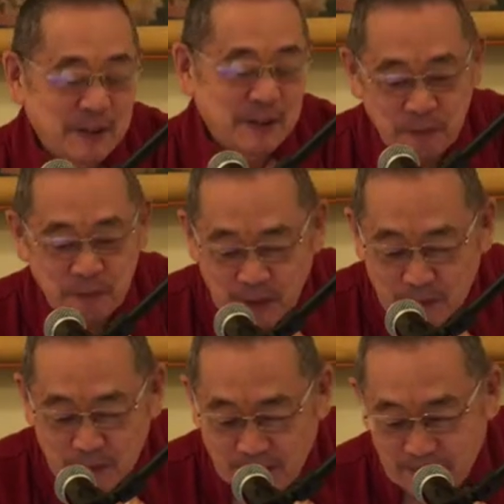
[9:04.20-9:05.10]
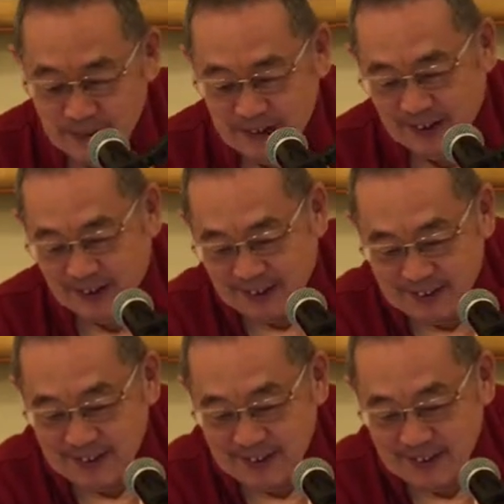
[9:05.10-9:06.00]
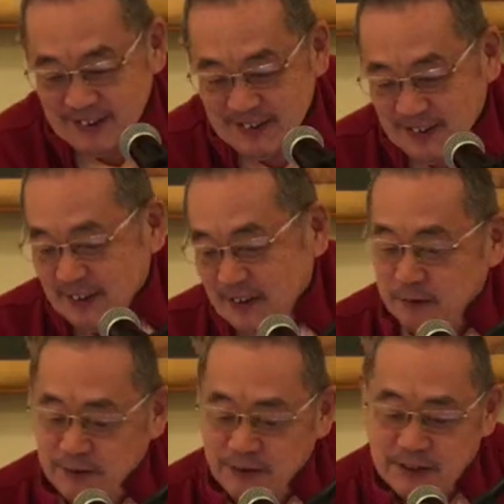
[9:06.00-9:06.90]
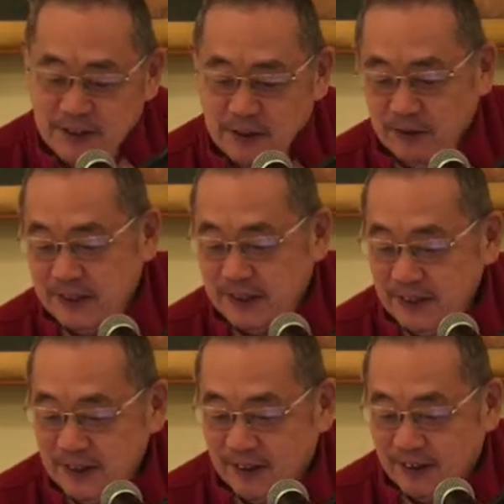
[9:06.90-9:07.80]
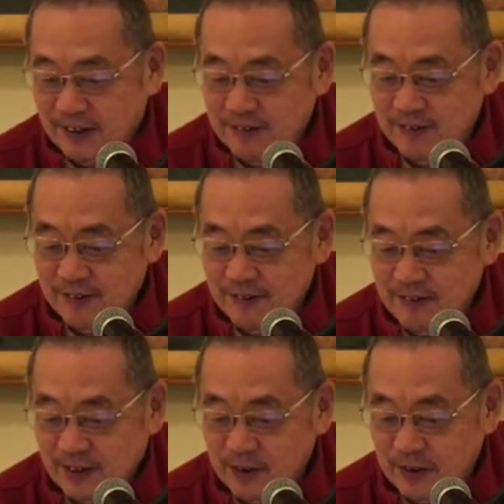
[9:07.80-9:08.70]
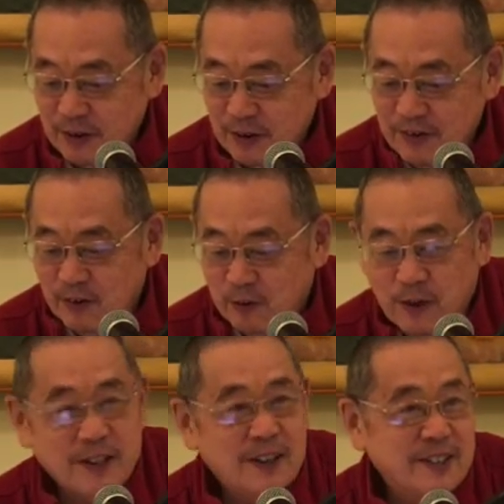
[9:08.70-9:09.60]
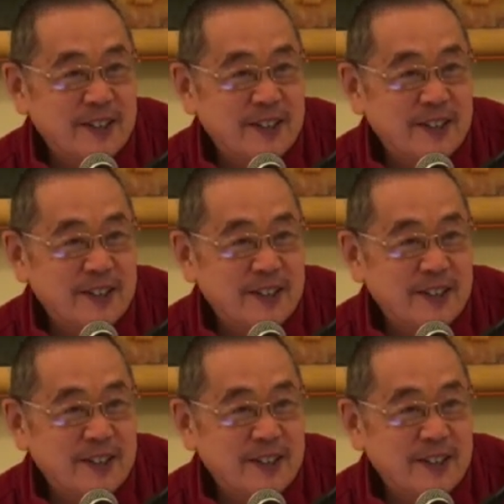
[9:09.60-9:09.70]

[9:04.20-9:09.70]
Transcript: But they simply sit there, like with their mouth open, like Agasura,